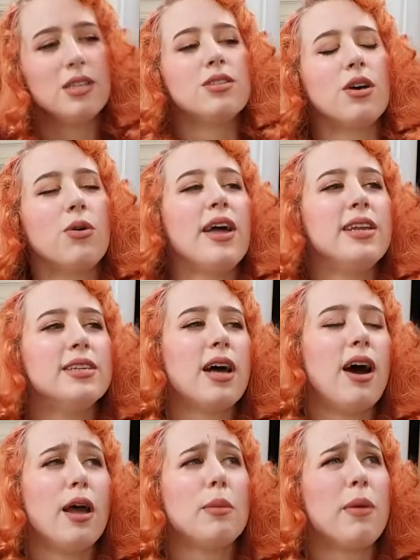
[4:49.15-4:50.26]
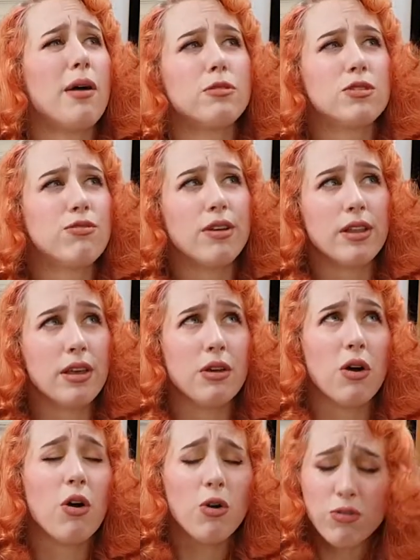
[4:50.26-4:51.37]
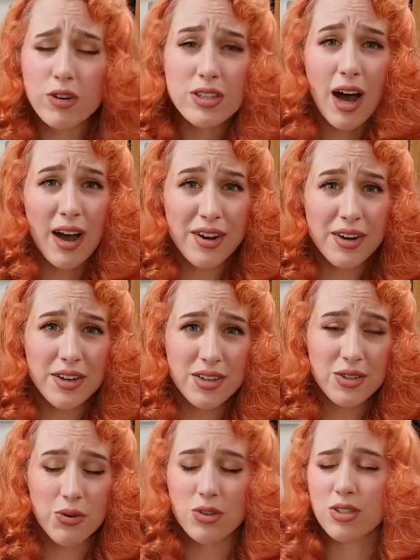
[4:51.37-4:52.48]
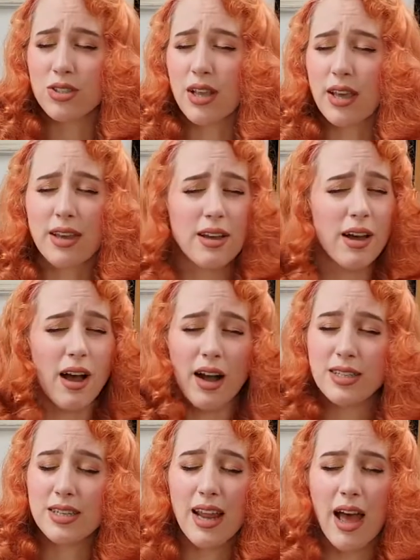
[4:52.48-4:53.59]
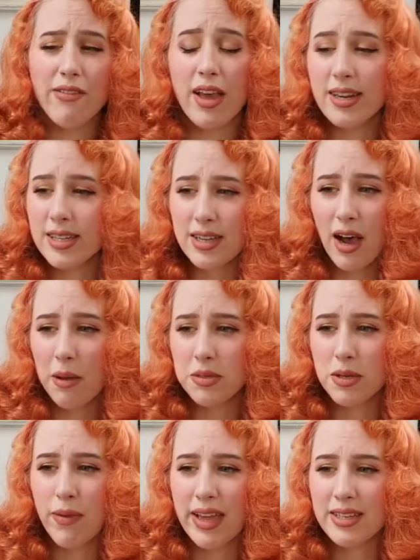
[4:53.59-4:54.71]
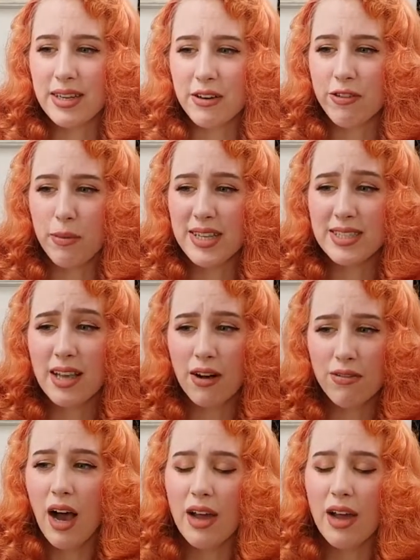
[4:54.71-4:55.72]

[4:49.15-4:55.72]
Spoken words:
So anytime I was feeling overtired or just like I didn't have any time to make dinner for myself.